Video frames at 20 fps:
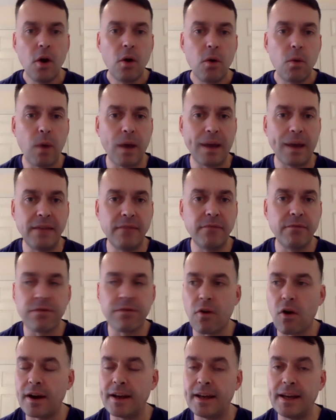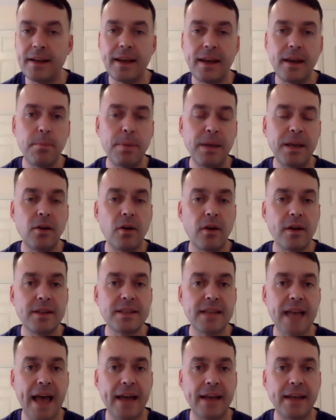Weigh in Friday and then a big night
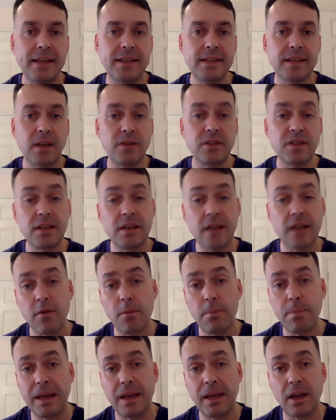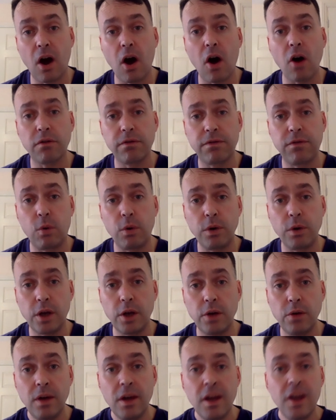Saturday. So it's another big card for
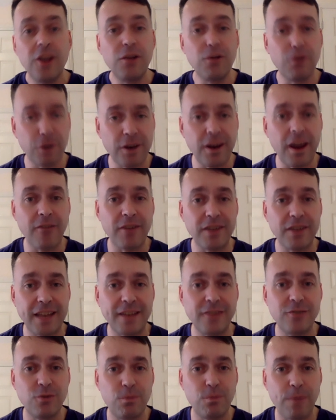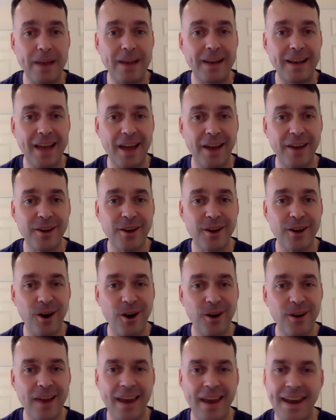you. You're on another Denzel Bentley
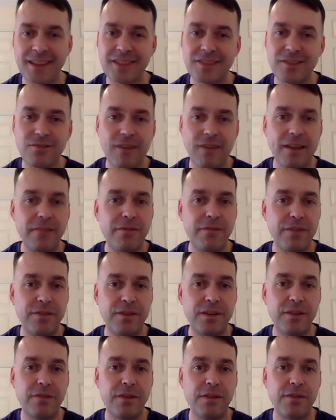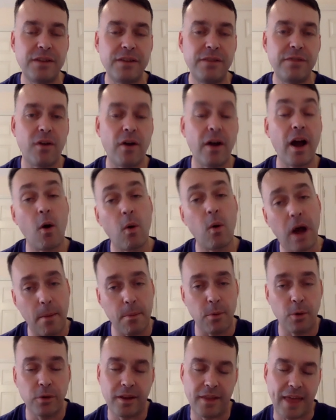undercard, and that's a great 50 50 fight. I'll
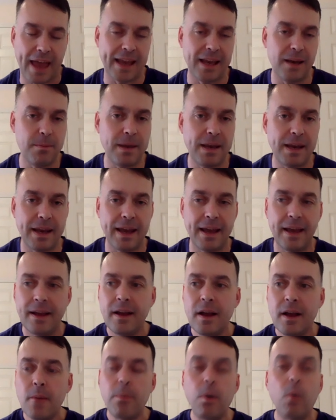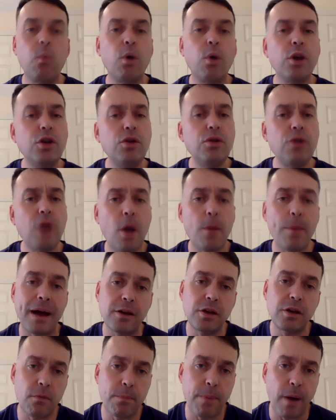come on to that in a minute. But what do you know
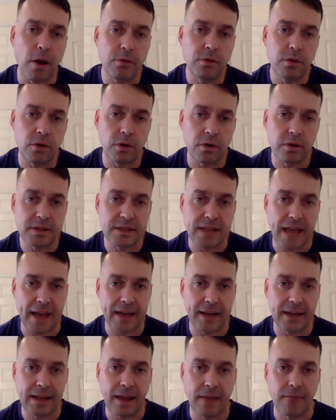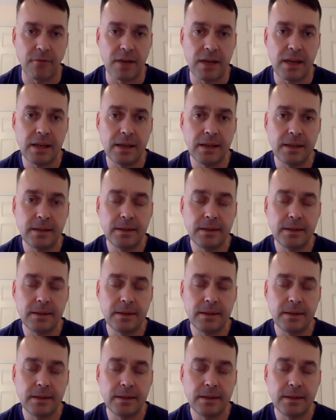about your opponent on Saturday, Henry?